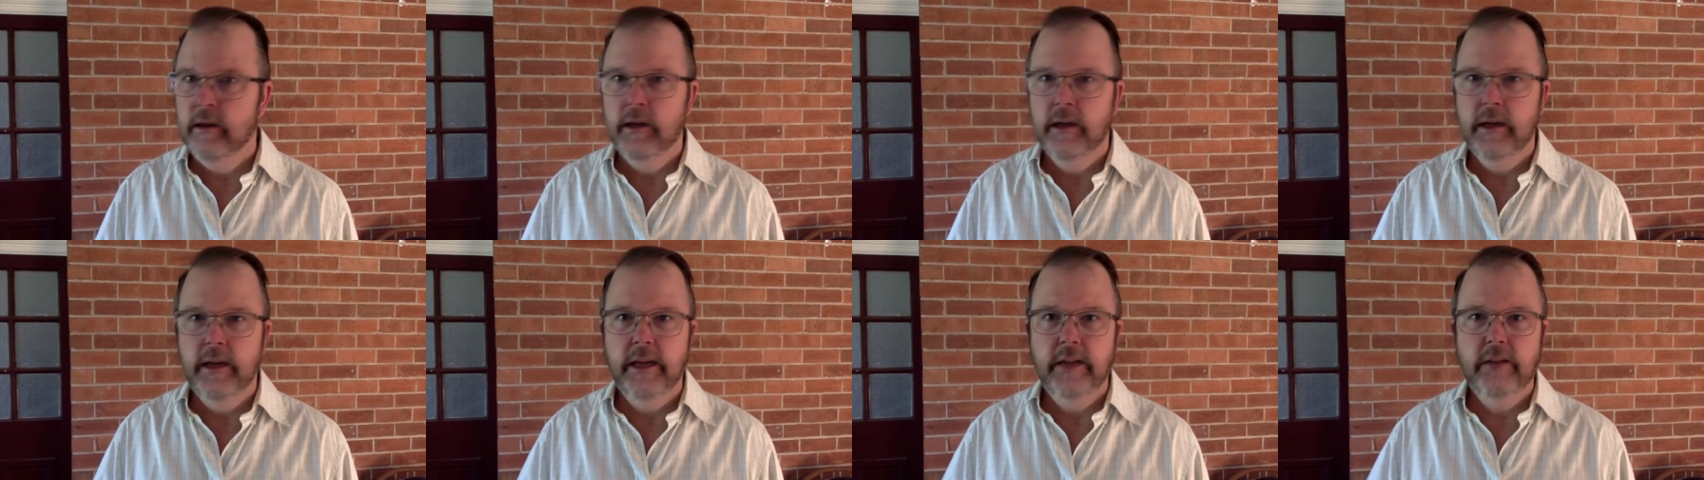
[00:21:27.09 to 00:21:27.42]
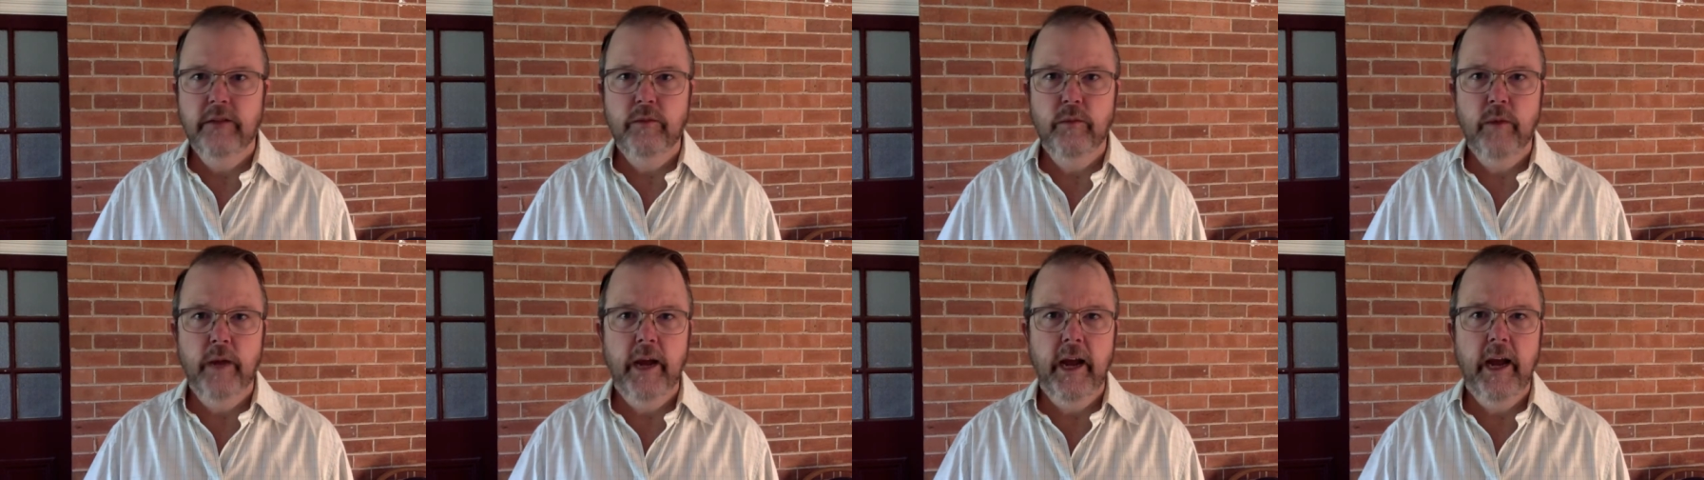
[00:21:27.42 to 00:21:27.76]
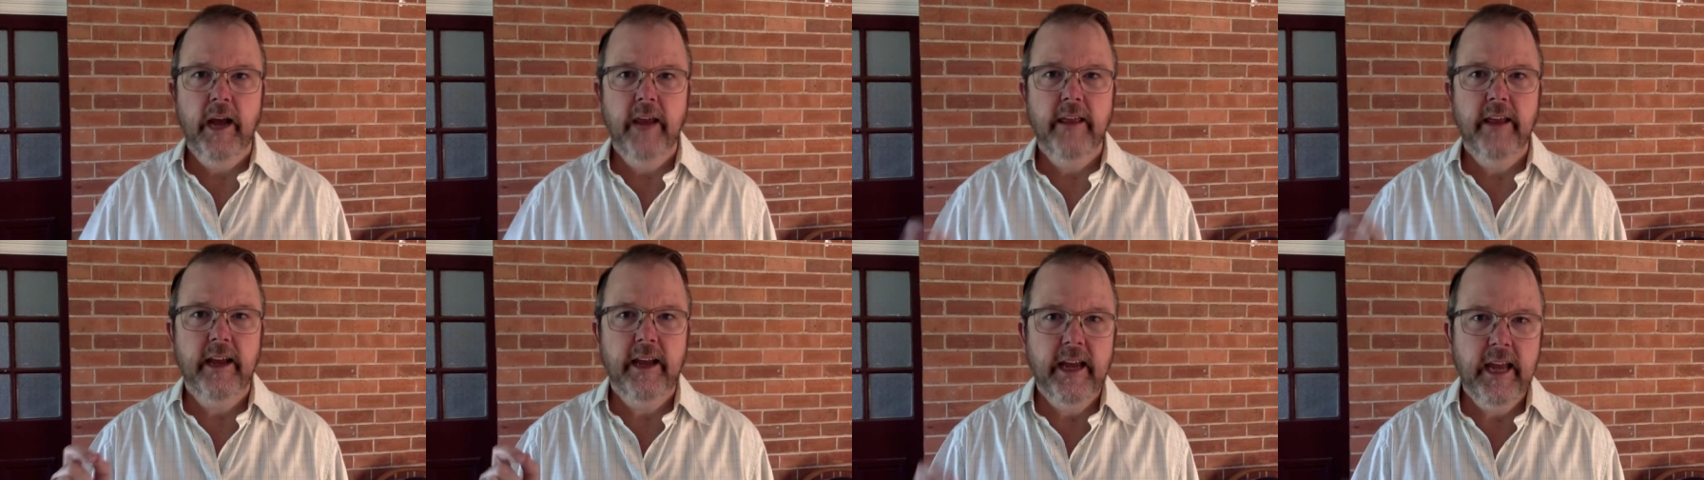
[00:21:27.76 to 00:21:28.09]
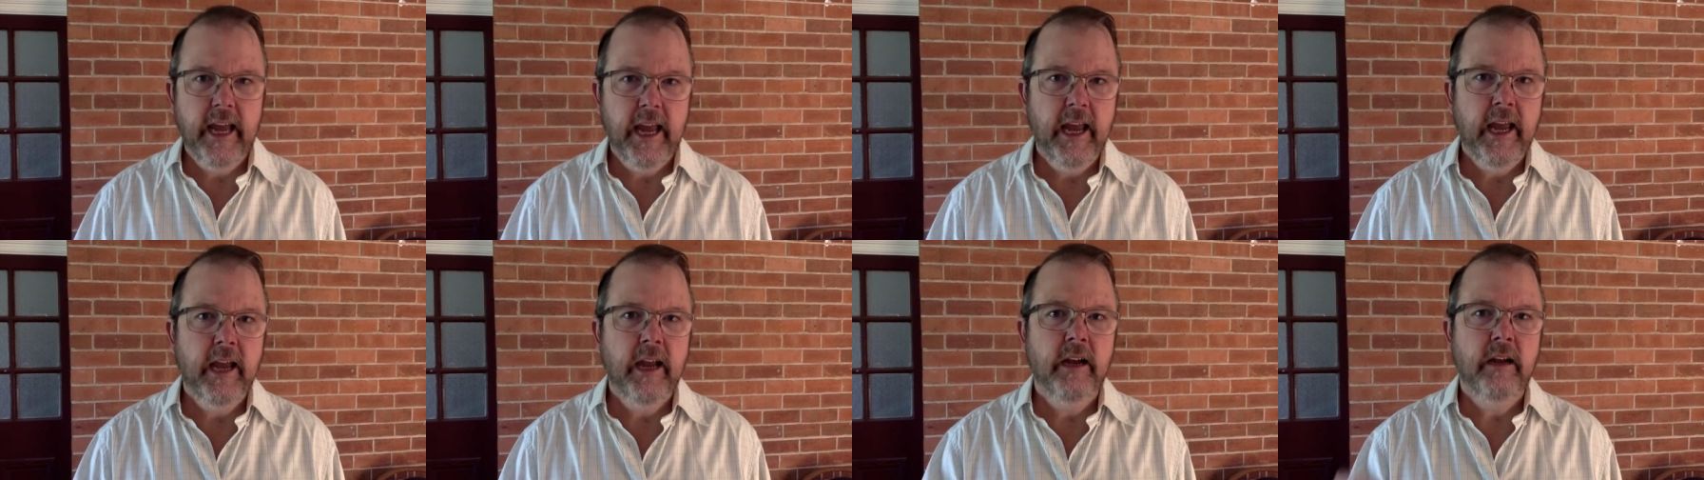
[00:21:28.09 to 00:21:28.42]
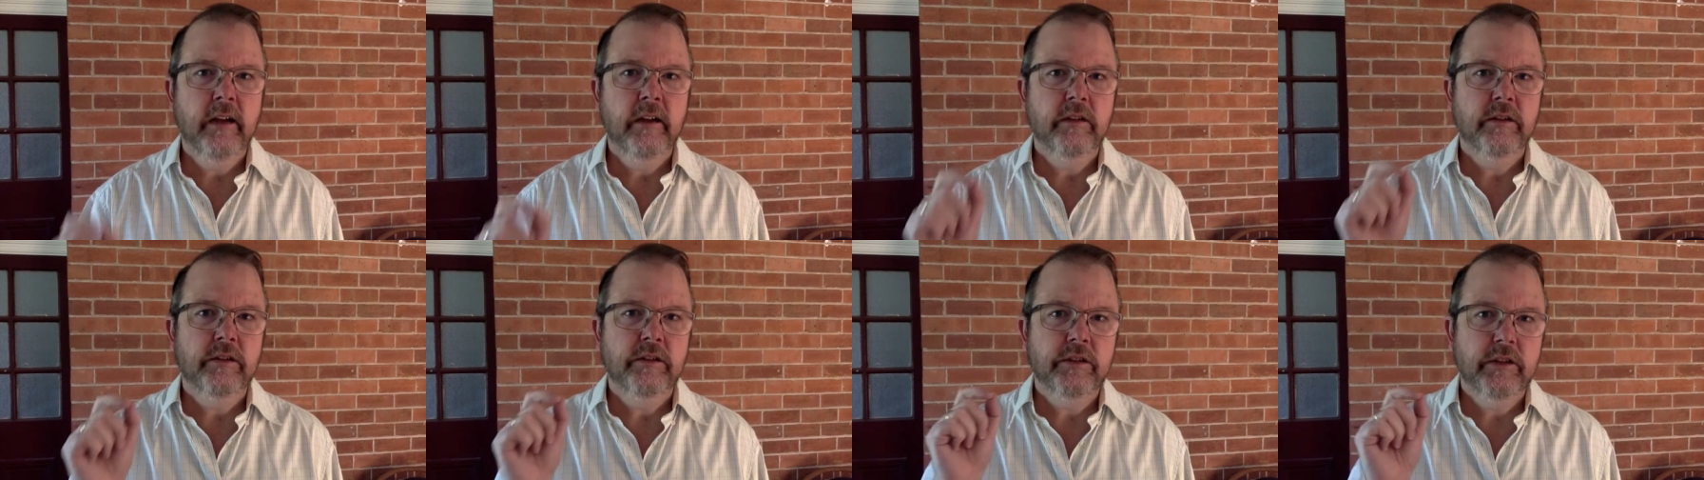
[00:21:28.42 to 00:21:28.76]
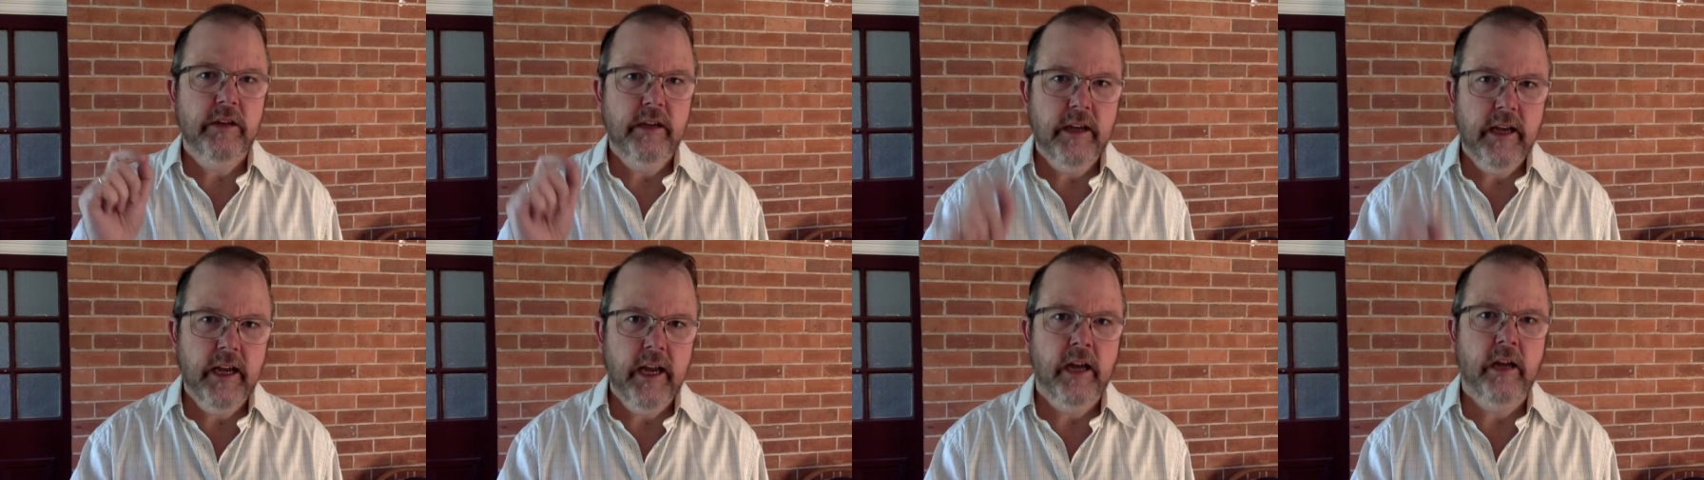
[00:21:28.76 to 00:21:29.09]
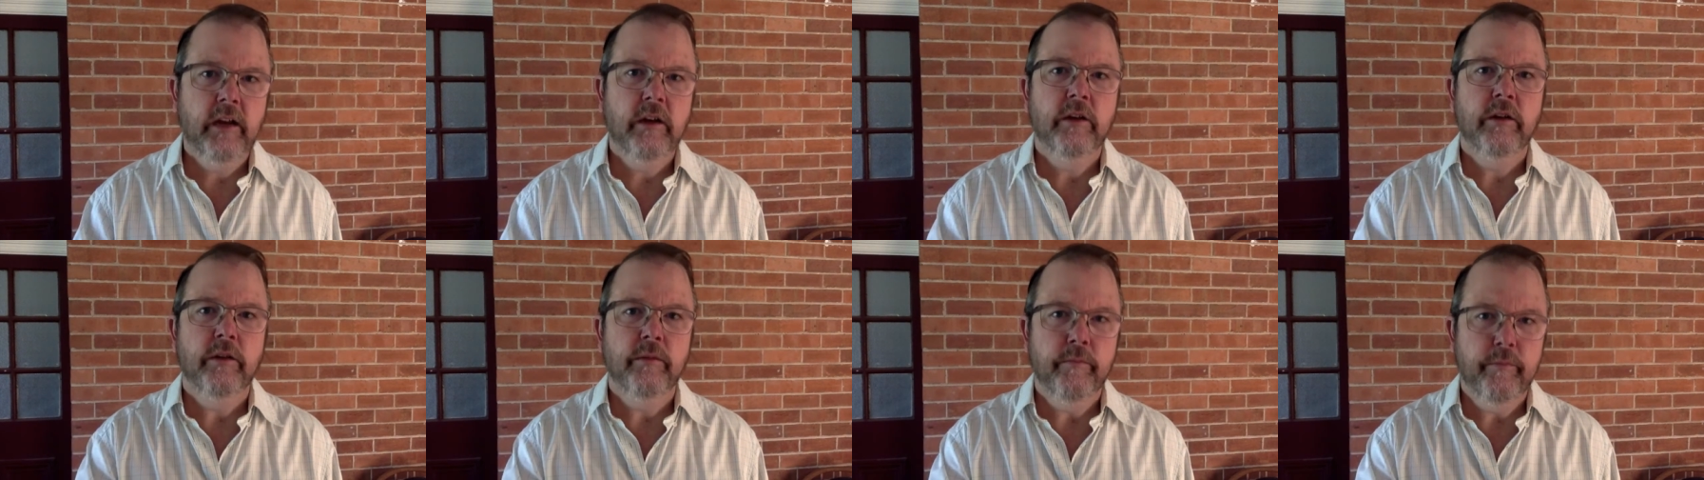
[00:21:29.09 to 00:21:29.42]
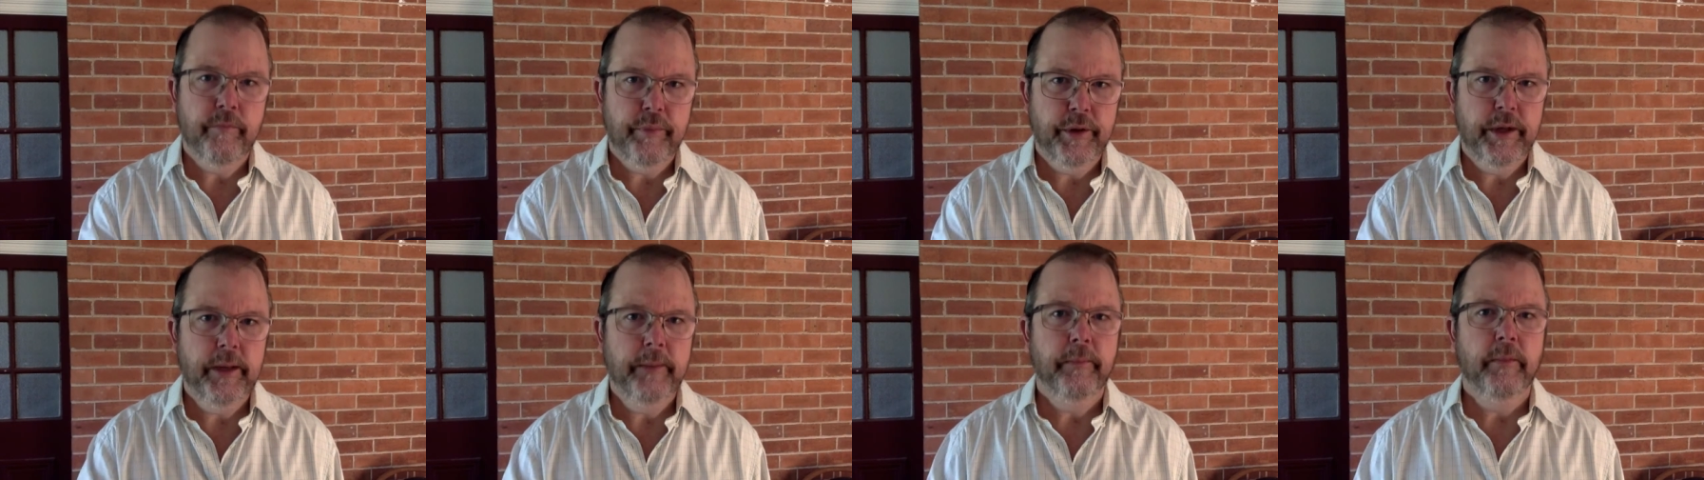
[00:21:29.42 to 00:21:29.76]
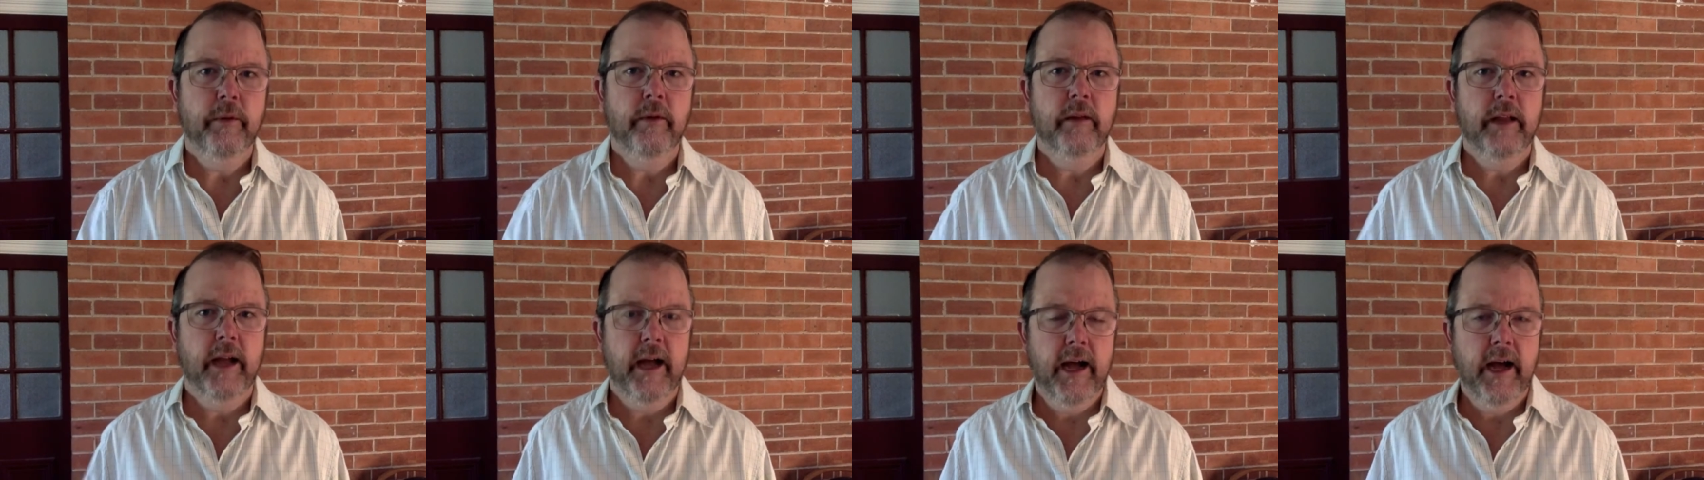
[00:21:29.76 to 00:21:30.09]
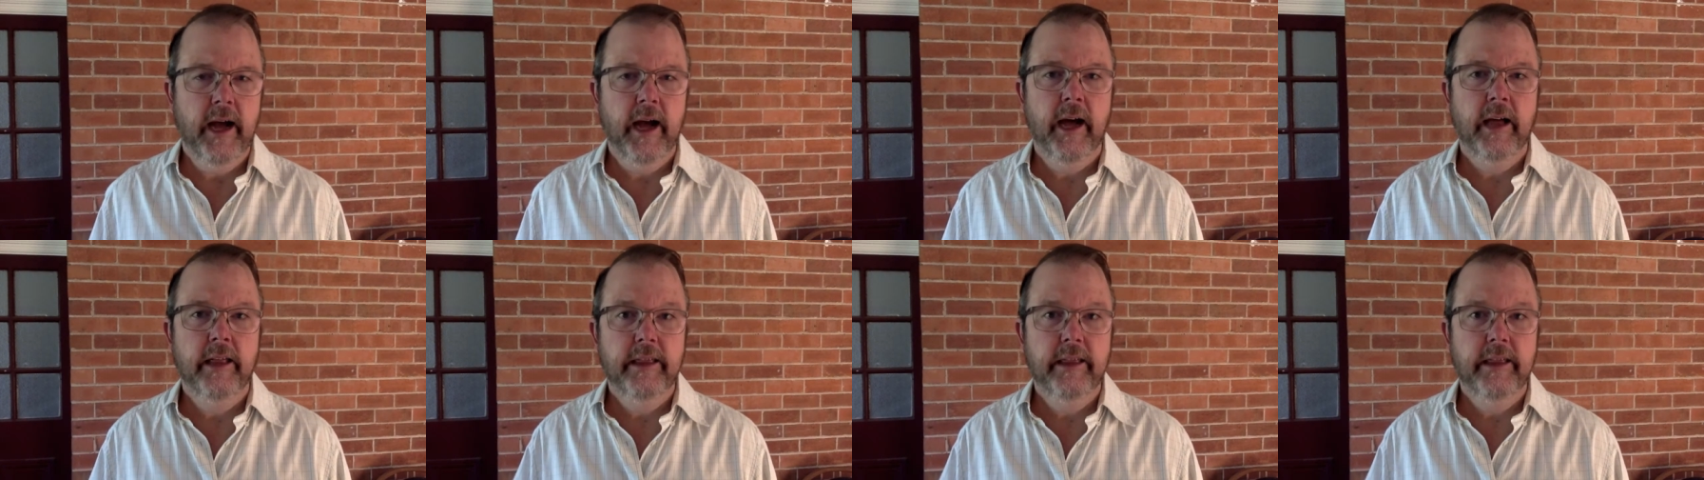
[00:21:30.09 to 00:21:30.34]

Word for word: It's where the king's kingdom people are,